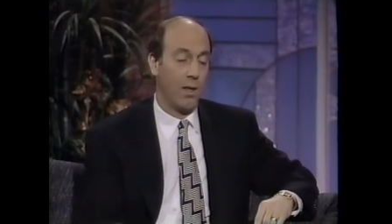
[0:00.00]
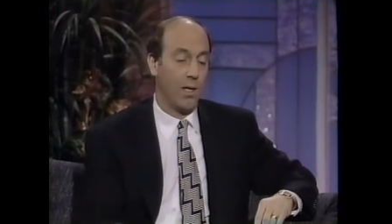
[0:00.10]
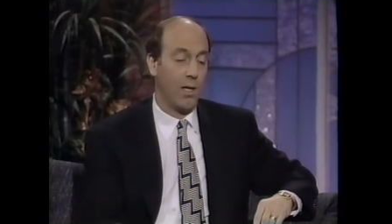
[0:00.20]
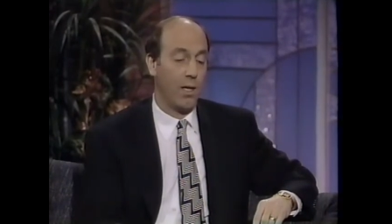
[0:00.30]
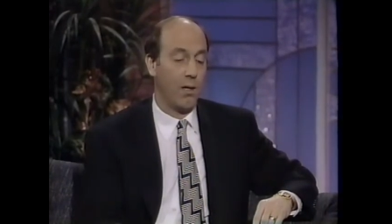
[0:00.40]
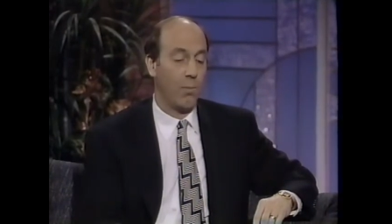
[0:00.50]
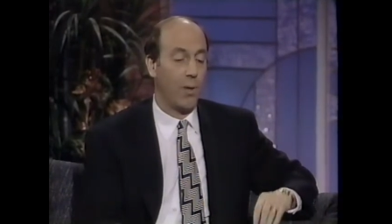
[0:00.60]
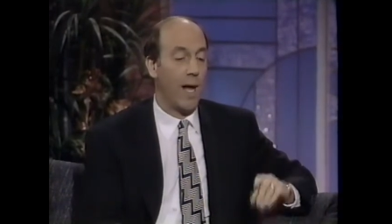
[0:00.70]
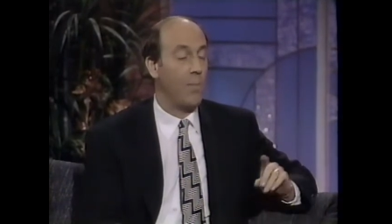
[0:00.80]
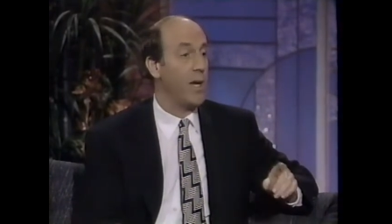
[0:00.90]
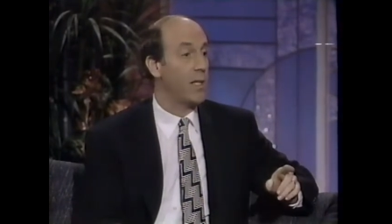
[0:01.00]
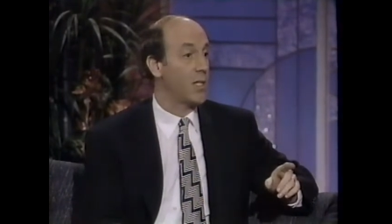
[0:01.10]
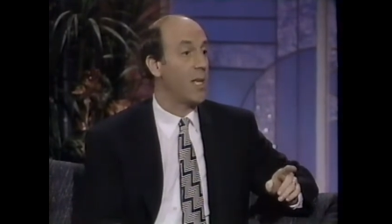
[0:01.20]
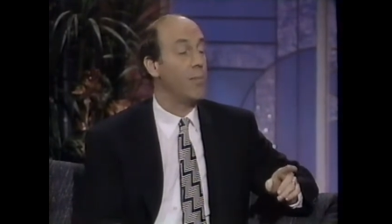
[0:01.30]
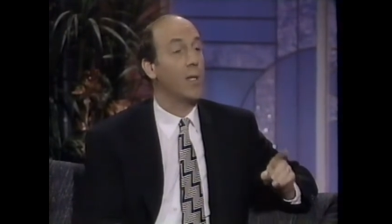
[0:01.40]
The, uh, but I make the
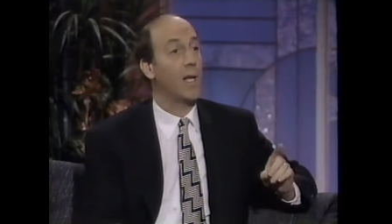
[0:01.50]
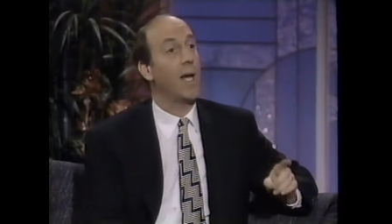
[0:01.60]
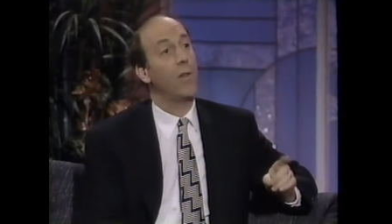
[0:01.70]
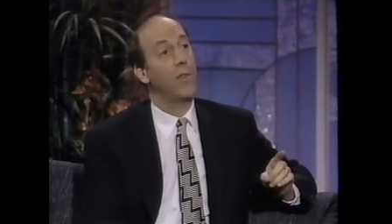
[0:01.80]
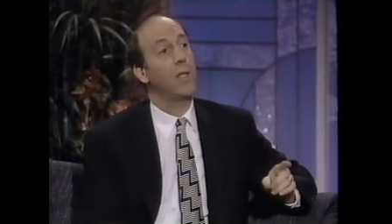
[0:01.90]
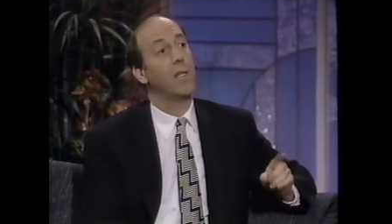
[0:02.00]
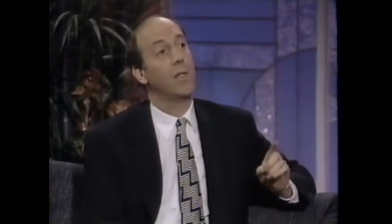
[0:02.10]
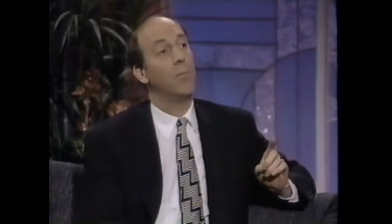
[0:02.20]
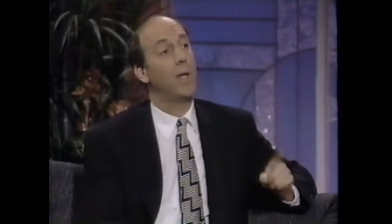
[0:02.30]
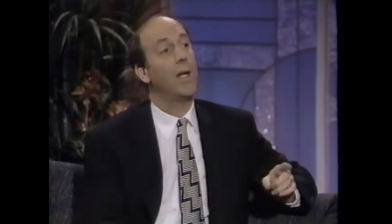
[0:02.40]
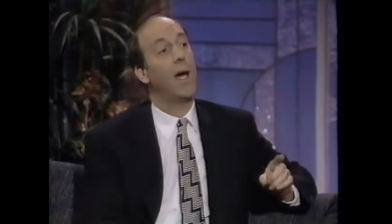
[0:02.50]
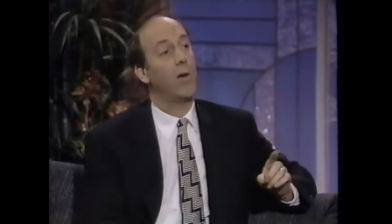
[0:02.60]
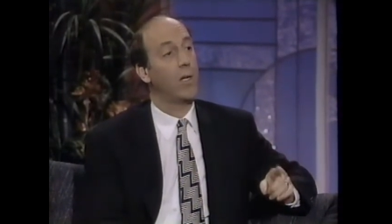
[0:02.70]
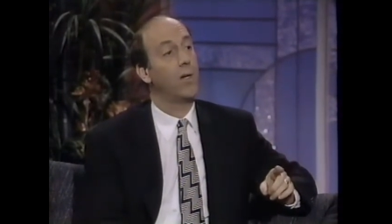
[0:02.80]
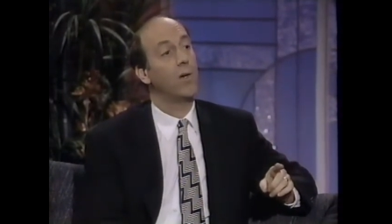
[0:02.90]
statement that I don't think that the men
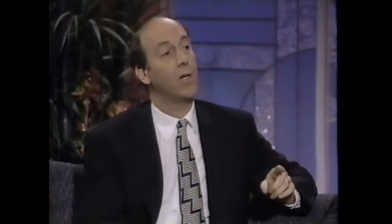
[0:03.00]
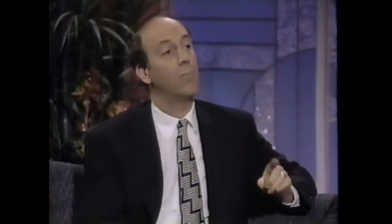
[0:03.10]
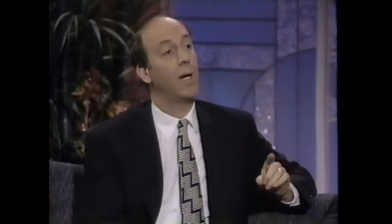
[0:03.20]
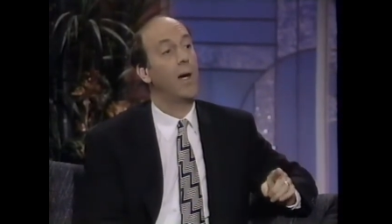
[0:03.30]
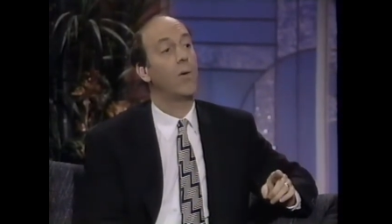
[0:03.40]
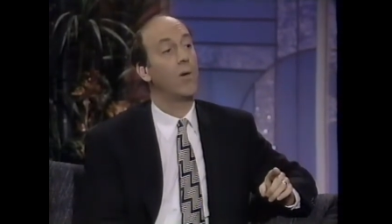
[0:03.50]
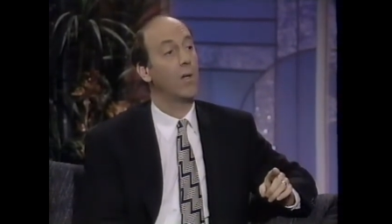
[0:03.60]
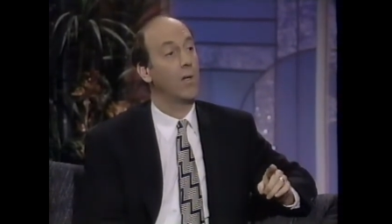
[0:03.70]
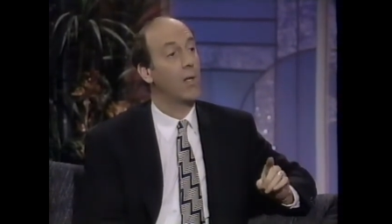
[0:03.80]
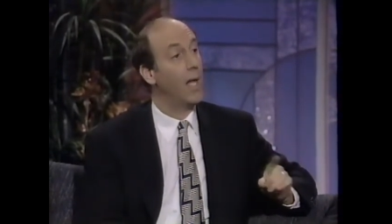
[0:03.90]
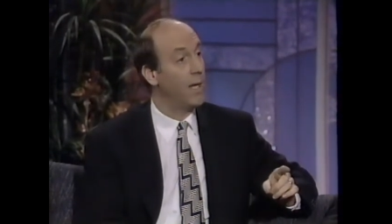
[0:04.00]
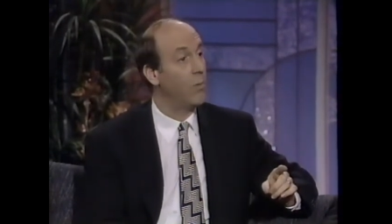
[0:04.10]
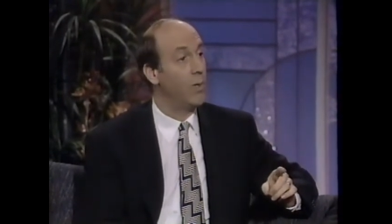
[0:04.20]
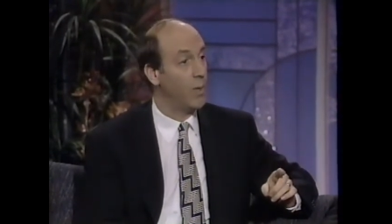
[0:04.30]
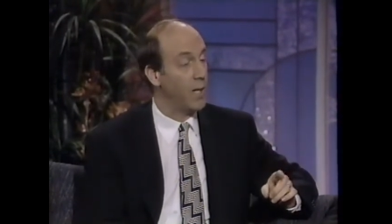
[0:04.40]
out here in power like
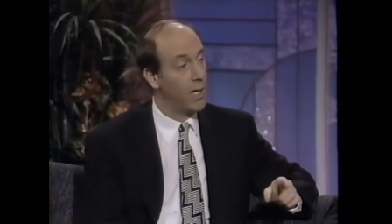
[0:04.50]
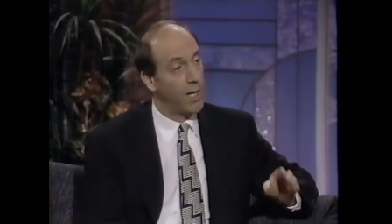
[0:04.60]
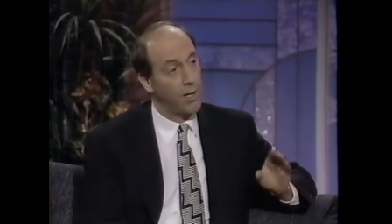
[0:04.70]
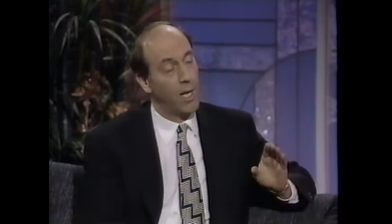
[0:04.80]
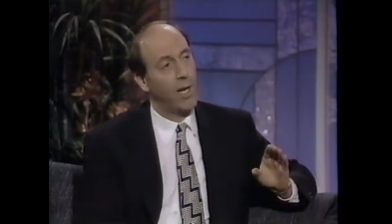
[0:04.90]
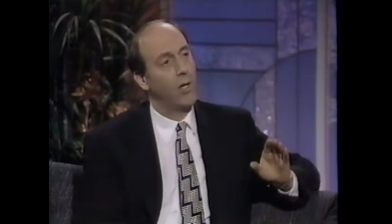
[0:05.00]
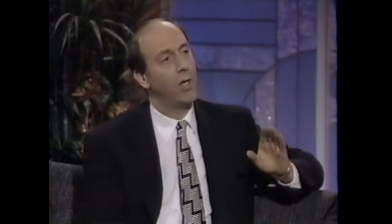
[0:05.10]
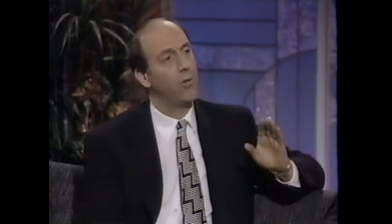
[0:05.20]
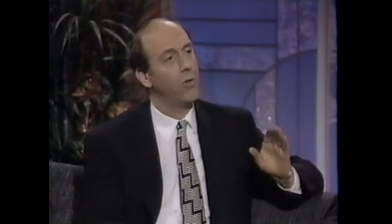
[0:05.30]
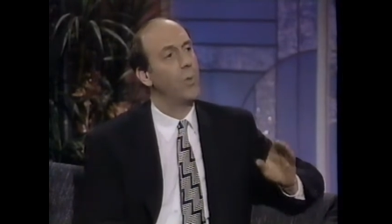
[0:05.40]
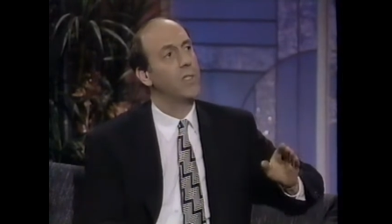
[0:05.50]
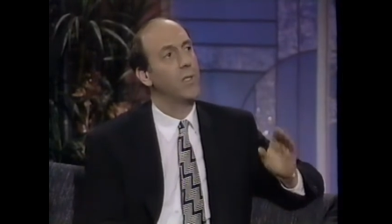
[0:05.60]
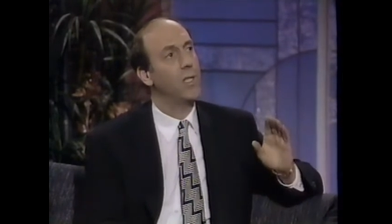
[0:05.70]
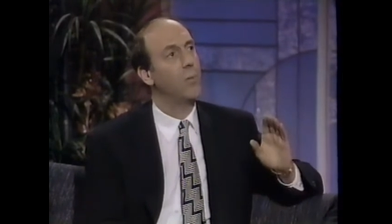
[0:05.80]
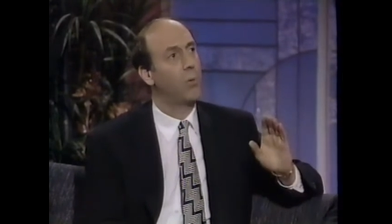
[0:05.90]
women, and I, and in two ways:
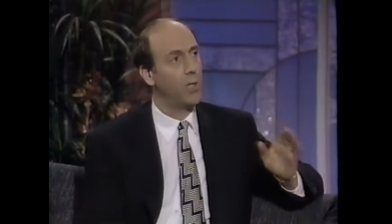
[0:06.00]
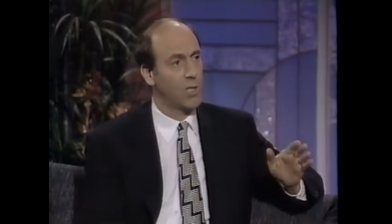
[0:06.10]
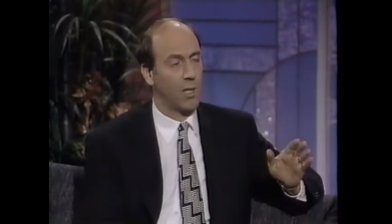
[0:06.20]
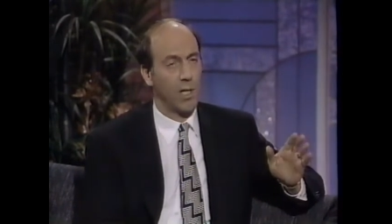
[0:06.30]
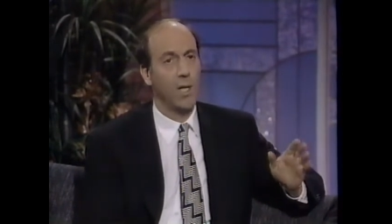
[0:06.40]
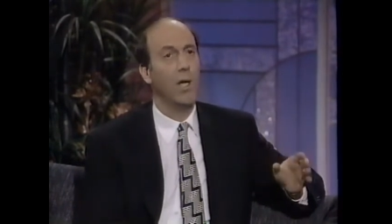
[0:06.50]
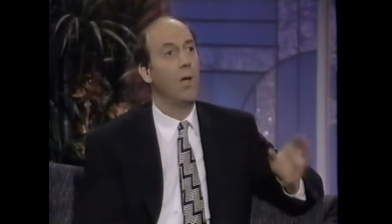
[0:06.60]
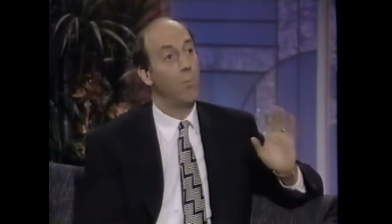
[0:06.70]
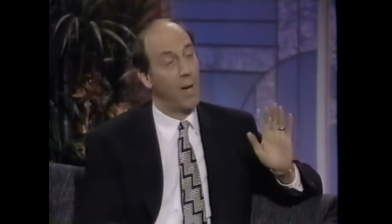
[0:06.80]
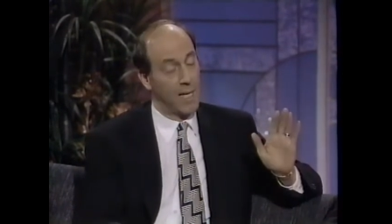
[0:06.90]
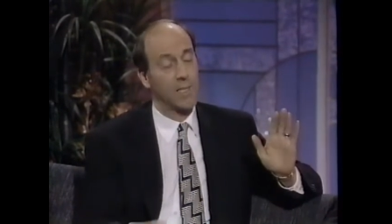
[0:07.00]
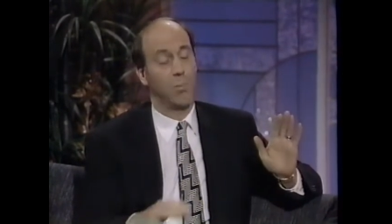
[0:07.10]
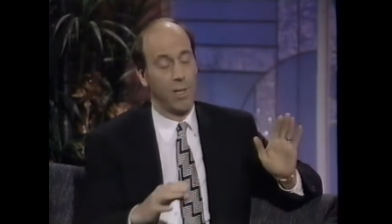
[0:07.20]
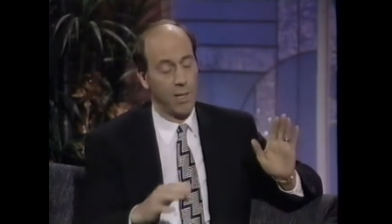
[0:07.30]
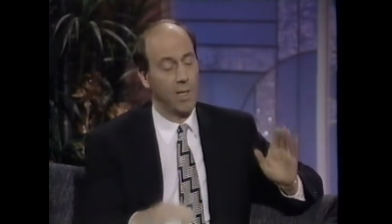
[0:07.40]
either personally,
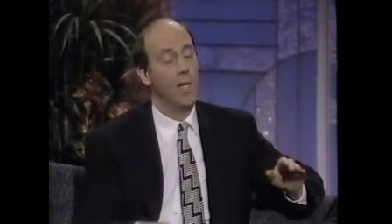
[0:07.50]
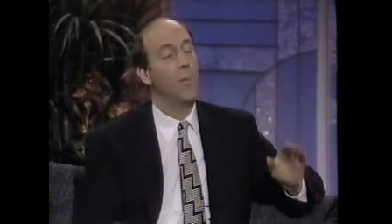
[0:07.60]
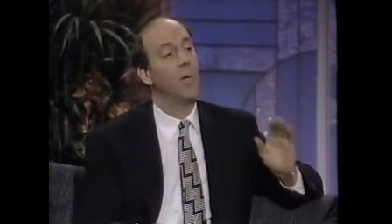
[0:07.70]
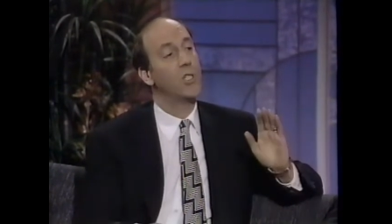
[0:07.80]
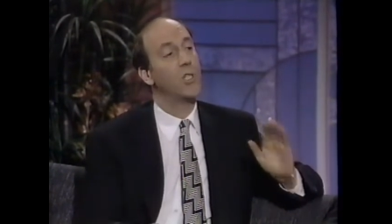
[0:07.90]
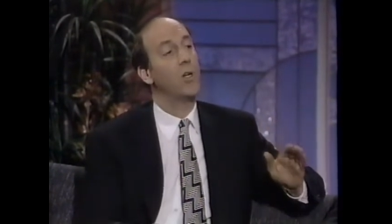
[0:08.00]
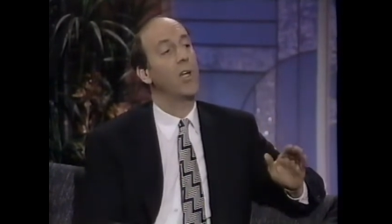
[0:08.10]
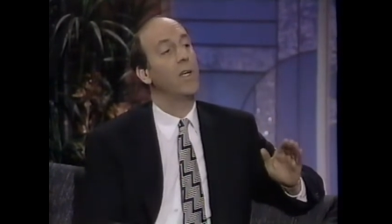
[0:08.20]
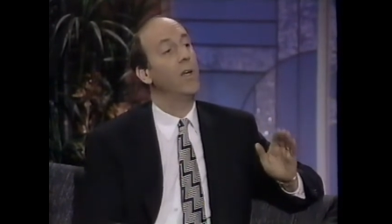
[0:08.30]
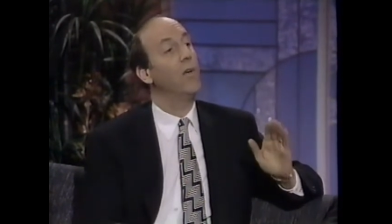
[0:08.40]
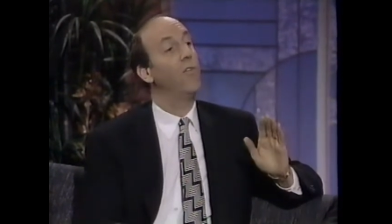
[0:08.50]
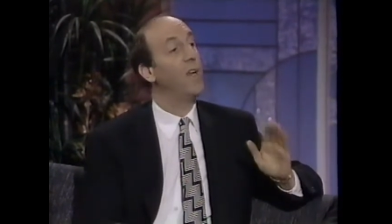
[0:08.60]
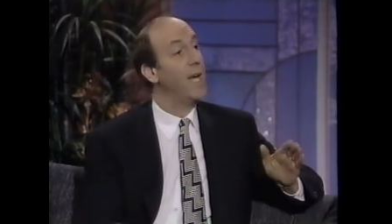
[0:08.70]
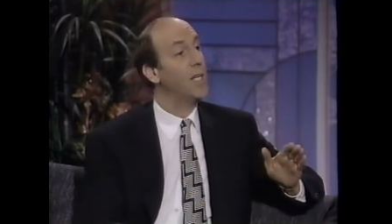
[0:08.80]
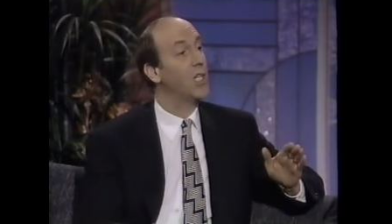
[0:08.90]
possibly, but certainly
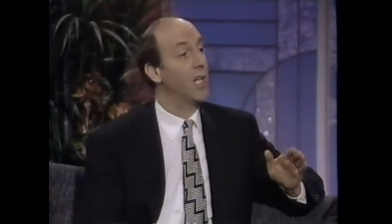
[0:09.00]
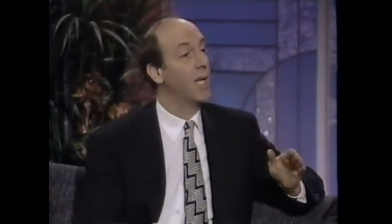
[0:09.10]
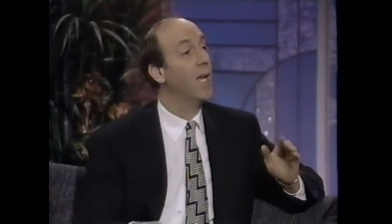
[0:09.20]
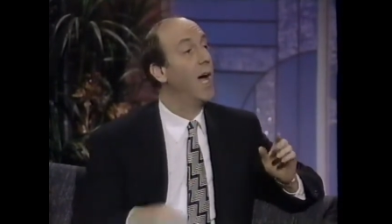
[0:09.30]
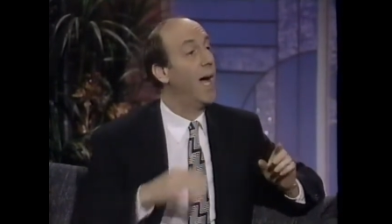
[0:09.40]
financially.